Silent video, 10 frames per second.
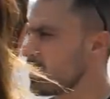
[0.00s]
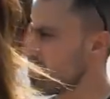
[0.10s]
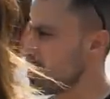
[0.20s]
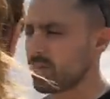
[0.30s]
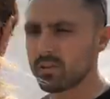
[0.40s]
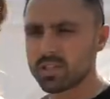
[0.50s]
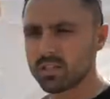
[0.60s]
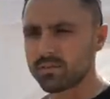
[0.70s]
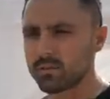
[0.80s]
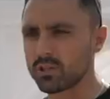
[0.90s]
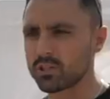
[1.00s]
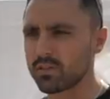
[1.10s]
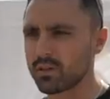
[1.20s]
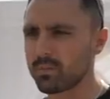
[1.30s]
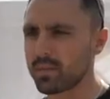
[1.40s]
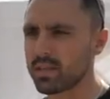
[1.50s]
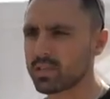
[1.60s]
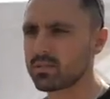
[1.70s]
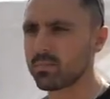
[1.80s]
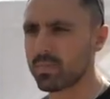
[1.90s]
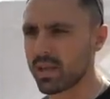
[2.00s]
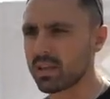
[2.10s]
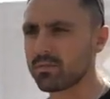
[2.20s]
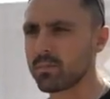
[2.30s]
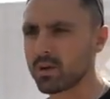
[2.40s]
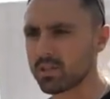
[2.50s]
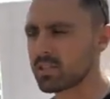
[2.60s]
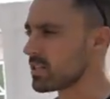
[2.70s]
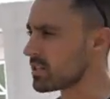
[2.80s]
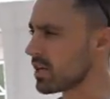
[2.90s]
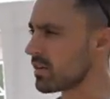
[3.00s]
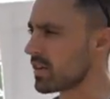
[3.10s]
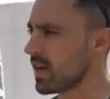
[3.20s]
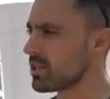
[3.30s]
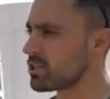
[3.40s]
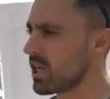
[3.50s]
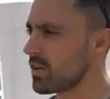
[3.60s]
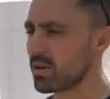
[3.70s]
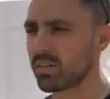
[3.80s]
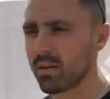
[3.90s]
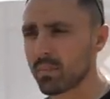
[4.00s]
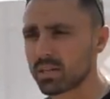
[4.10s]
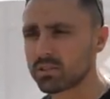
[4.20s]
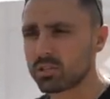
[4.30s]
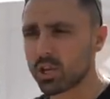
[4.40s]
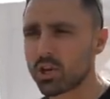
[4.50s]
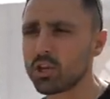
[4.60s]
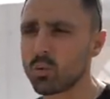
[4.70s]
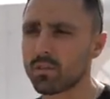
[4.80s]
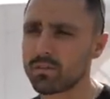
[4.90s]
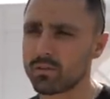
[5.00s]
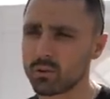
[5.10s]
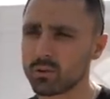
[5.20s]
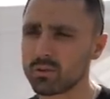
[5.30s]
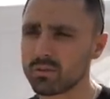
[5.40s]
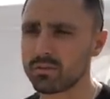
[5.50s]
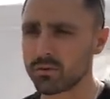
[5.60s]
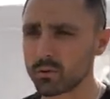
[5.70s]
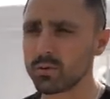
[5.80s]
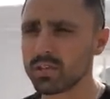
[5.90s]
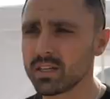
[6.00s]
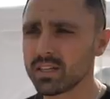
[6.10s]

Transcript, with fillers: So if you see the footage of the pigs begging for mercy inside of a gas chamber, that might turn you off of your food.